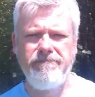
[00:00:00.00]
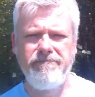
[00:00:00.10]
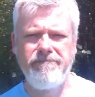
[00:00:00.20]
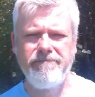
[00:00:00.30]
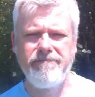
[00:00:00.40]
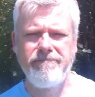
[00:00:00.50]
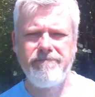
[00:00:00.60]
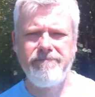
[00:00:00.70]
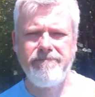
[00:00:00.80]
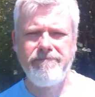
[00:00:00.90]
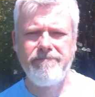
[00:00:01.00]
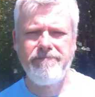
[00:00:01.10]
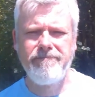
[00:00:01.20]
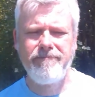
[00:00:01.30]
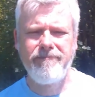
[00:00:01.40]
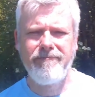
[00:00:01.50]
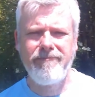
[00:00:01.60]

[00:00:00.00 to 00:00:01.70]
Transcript: Nothing is said.